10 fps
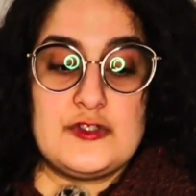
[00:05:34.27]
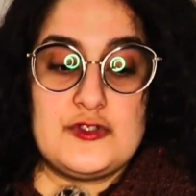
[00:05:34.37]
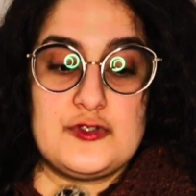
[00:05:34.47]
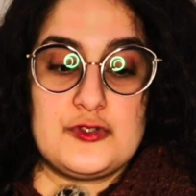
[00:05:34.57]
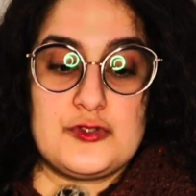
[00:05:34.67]

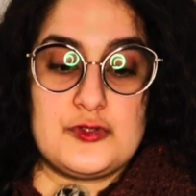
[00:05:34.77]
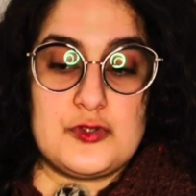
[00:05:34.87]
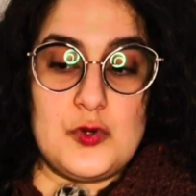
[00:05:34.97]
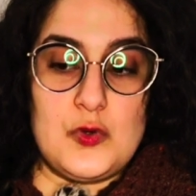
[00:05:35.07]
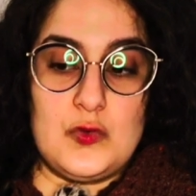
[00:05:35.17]

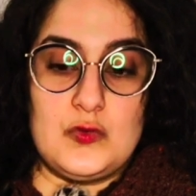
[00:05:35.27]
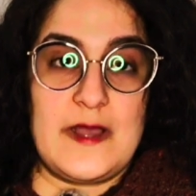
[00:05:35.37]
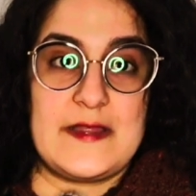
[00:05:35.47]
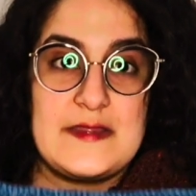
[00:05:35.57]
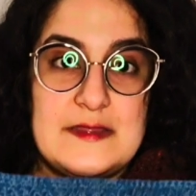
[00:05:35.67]
So
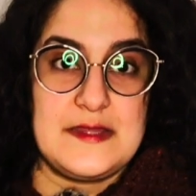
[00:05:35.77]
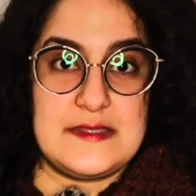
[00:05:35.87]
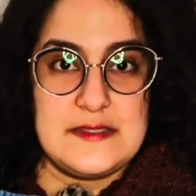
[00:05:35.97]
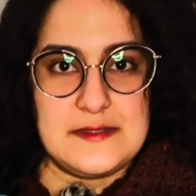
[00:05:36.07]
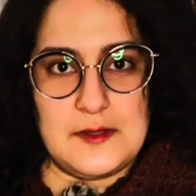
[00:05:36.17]

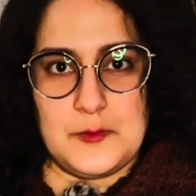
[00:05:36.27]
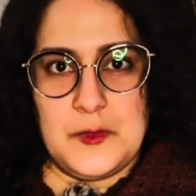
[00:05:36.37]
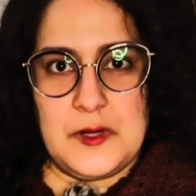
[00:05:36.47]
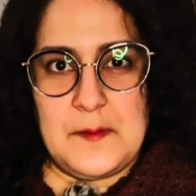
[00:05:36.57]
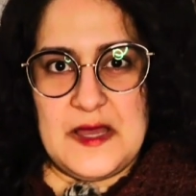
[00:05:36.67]
this is not
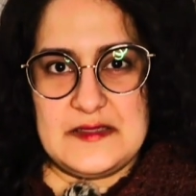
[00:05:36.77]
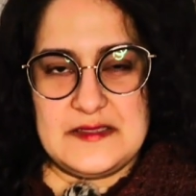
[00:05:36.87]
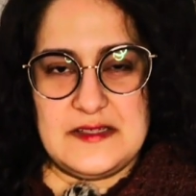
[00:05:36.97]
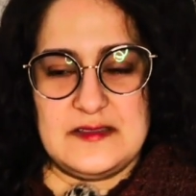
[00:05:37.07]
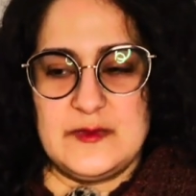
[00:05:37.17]
where I'm at
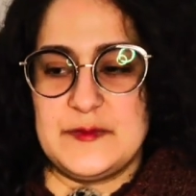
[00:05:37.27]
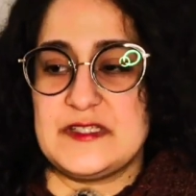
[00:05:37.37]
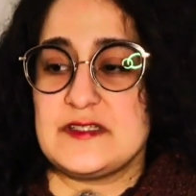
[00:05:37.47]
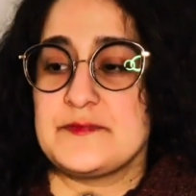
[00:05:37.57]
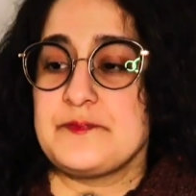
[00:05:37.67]
the
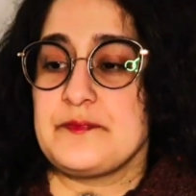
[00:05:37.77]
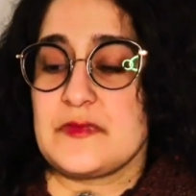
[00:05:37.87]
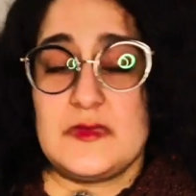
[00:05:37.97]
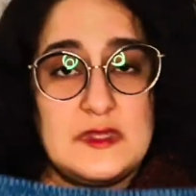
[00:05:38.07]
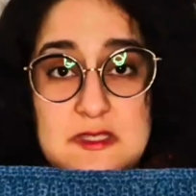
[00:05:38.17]
moment.
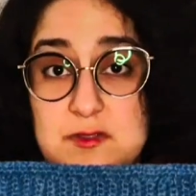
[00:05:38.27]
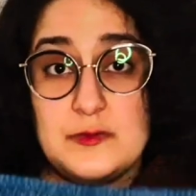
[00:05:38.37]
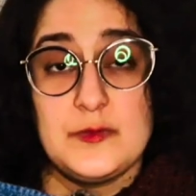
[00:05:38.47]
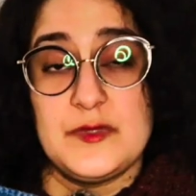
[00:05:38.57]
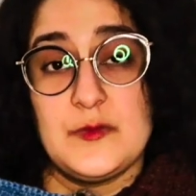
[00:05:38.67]
This
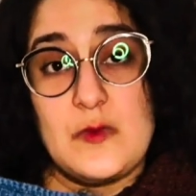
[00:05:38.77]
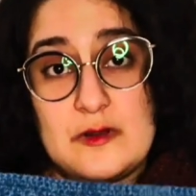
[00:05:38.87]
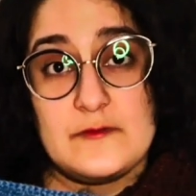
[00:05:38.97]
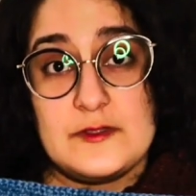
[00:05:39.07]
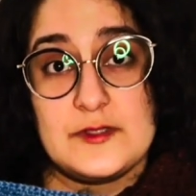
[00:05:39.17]
will be one
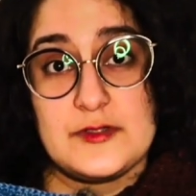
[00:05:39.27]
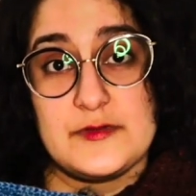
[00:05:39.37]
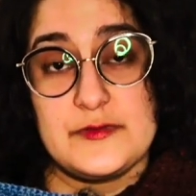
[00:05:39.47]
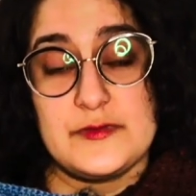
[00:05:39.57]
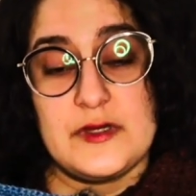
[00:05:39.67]
of the
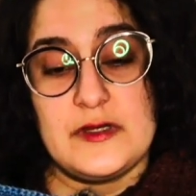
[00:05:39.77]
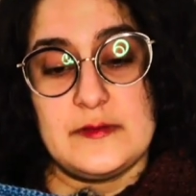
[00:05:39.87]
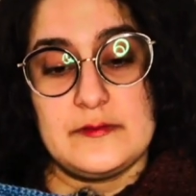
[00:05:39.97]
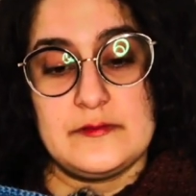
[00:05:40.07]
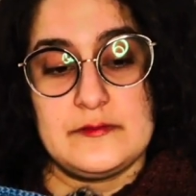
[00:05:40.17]
two
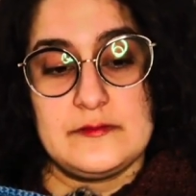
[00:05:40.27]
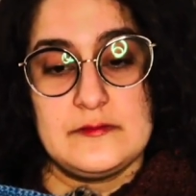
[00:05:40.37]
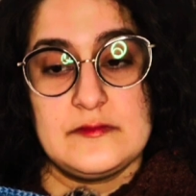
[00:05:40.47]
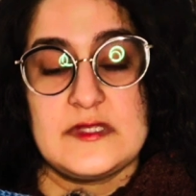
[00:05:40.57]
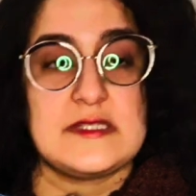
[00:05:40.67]

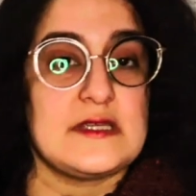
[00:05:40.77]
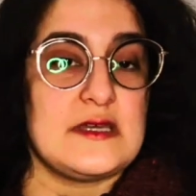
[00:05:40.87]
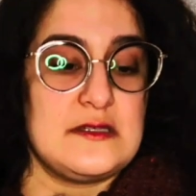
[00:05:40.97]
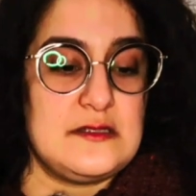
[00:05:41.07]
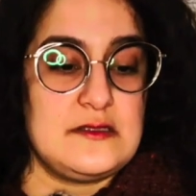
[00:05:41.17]

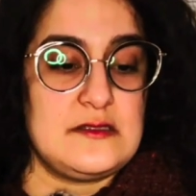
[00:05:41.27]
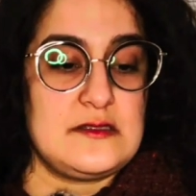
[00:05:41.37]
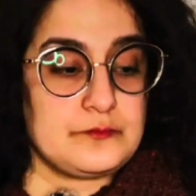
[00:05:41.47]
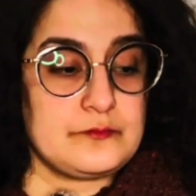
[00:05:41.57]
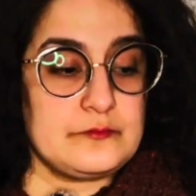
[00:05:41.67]

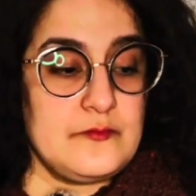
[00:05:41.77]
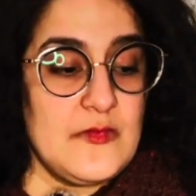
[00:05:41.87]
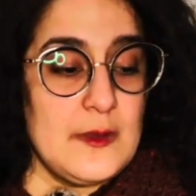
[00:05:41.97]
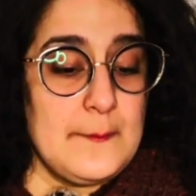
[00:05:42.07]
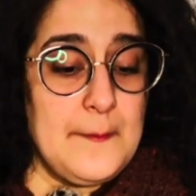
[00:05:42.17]
sides,
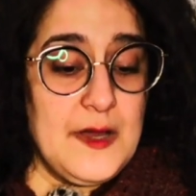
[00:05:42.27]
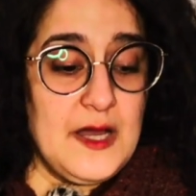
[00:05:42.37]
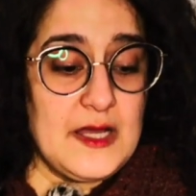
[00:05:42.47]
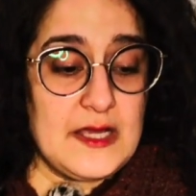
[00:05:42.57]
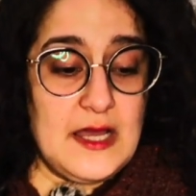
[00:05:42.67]

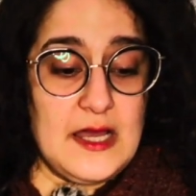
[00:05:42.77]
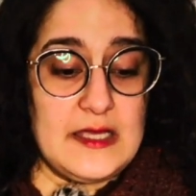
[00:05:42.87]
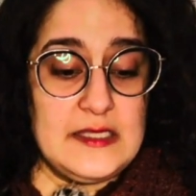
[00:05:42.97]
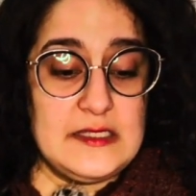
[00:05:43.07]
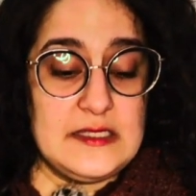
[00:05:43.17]
but I
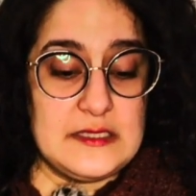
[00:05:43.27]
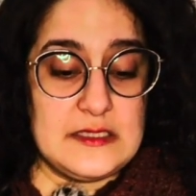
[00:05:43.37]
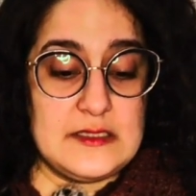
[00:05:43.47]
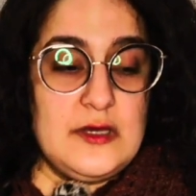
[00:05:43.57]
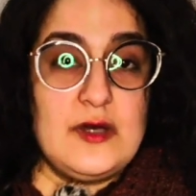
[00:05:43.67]

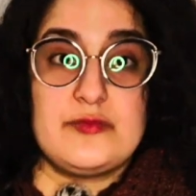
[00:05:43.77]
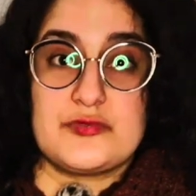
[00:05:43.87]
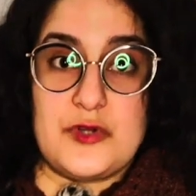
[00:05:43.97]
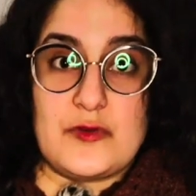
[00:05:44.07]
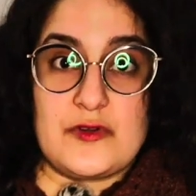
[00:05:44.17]
needed
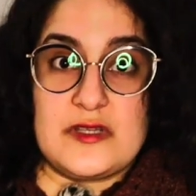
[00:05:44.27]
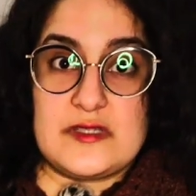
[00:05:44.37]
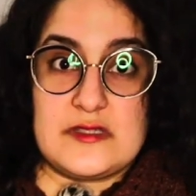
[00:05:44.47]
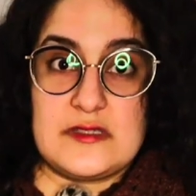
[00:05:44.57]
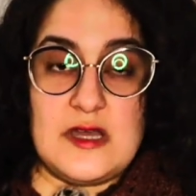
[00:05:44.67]

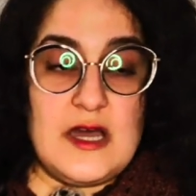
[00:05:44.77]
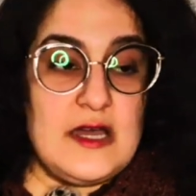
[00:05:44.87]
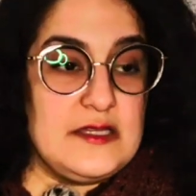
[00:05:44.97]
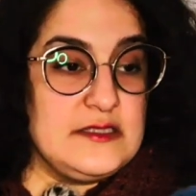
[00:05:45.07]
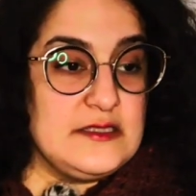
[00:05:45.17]
progress.
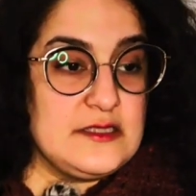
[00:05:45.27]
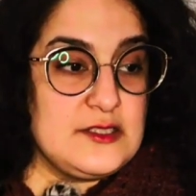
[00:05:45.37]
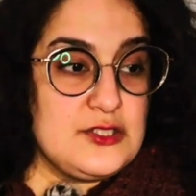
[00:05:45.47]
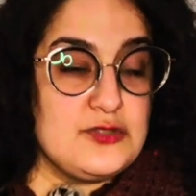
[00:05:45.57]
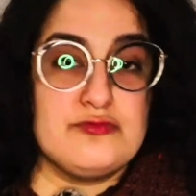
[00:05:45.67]
I needed
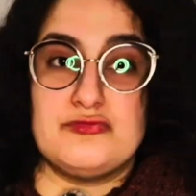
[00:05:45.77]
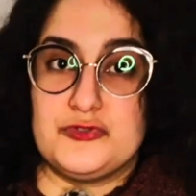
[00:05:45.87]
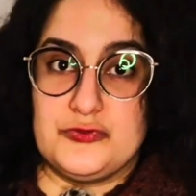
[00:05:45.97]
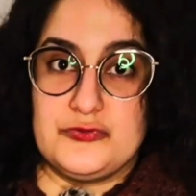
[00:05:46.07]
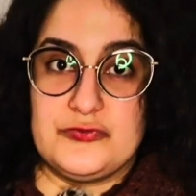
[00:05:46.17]
to
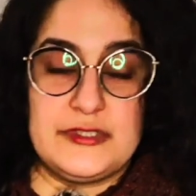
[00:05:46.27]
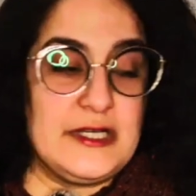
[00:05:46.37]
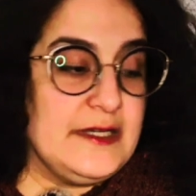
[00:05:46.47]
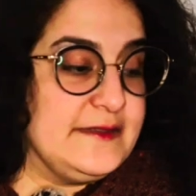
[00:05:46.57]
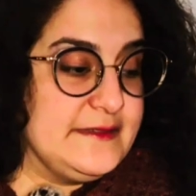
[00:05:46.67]
move.
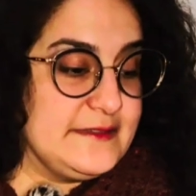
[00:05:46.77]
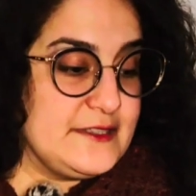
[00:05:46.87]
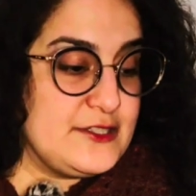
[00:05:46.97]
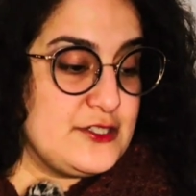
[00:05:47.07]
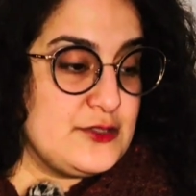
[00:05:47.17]
I needed
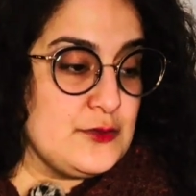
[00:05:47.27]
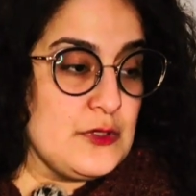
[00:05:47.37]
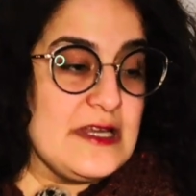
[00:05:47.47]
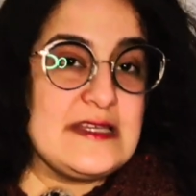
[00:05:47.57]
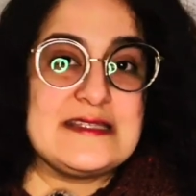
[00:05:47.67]
to
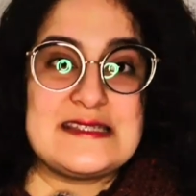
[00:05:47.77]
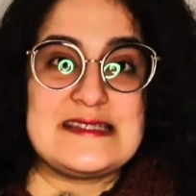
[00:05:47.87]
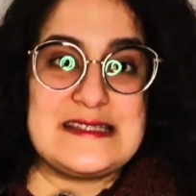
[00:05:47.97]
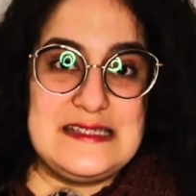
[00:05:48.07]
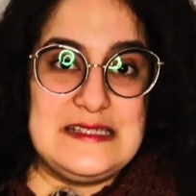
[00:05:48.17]

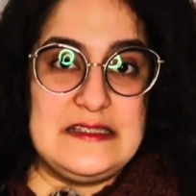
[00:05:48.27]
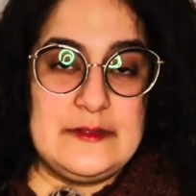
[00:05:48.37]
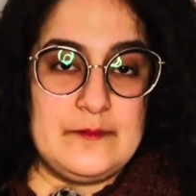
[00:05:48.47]
see